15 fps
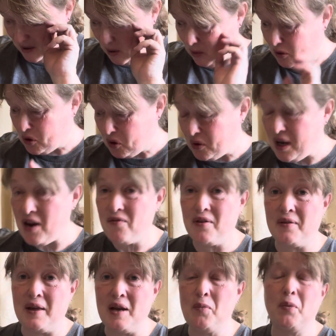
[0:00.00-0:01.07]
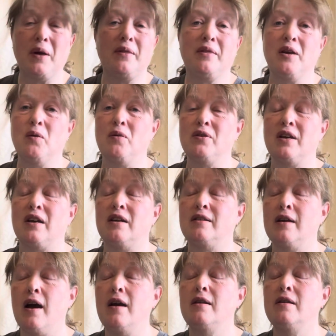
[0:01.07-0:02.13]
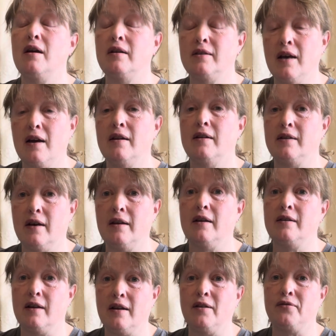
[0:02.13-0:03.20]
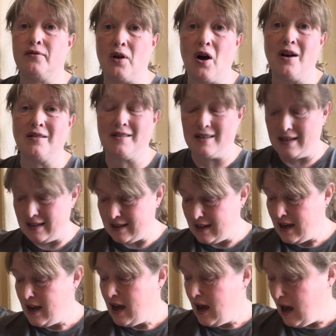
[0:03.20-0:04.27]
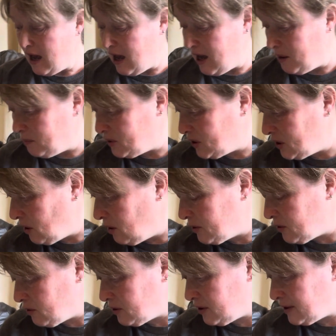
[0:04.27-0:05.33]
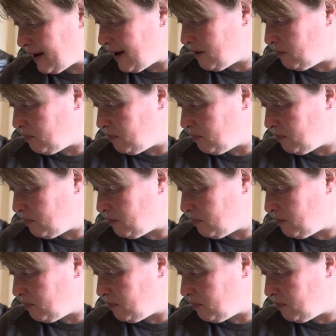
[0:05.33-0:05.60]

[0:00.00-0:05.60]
won't show you everything, but there was like a ton of floss in it. She also sent